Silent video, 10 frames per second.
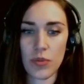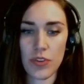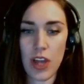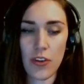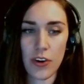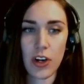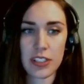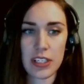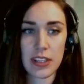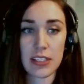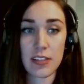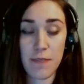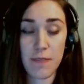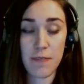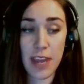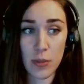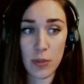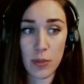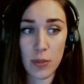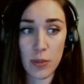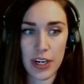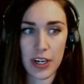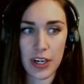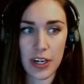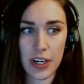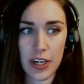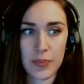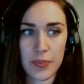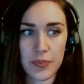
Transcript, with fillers: the why make anything why make anything